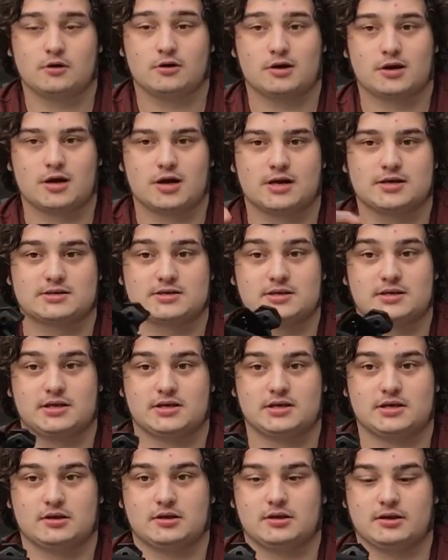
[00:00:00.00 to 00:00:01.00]
because
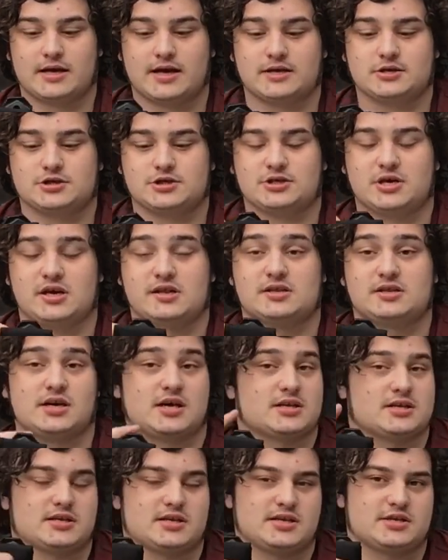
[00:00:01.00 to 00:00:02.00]
this sheath
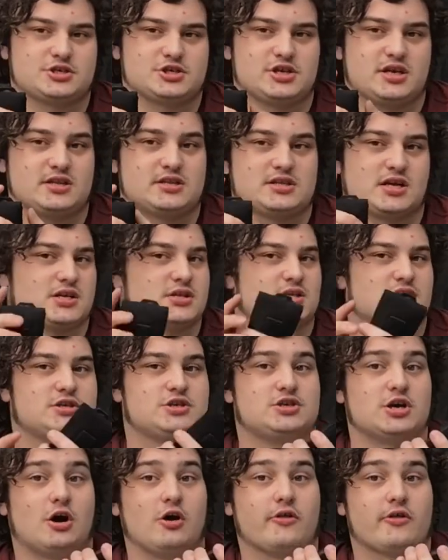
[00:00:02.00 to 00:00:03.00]
doesn't
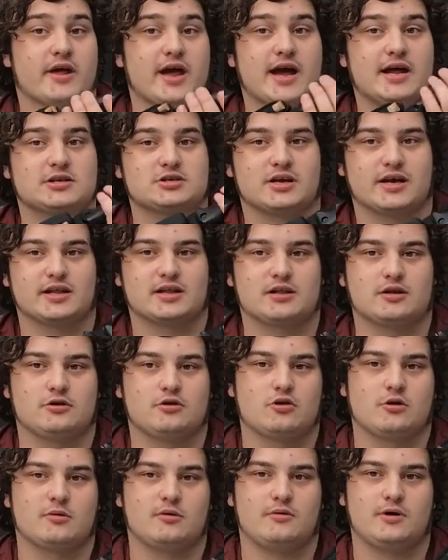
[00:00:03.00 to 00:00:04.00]
dull the edge like the
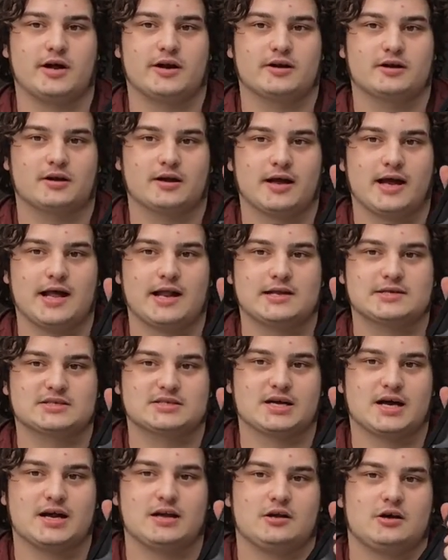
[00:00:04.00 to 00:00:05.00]
normal one. And it's
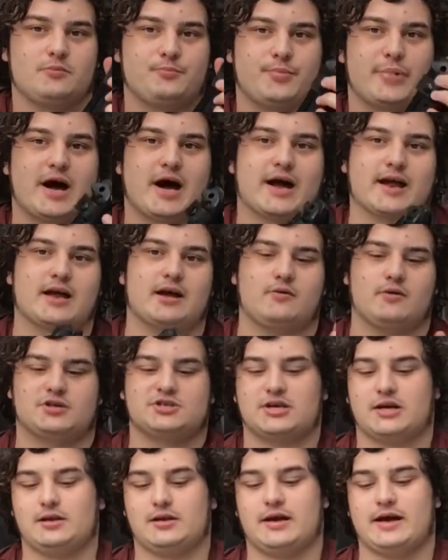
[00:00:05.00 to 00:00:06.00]
got a little pocket, which
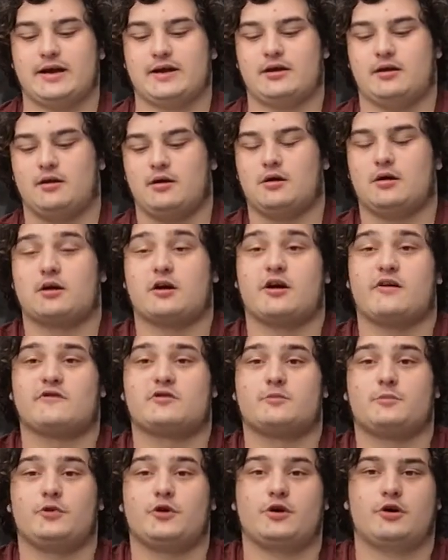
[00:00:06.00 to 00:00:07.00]
I like,
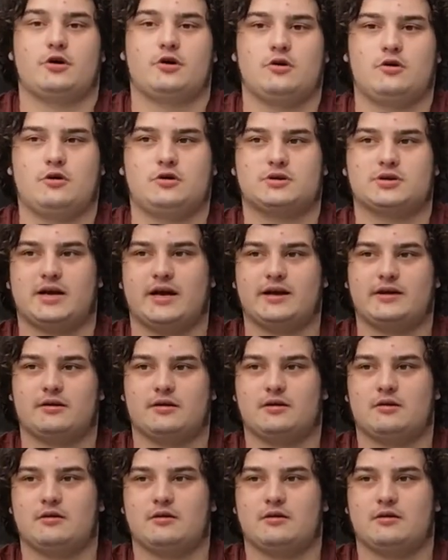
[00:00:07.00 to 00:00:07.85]
comfortable to hold, and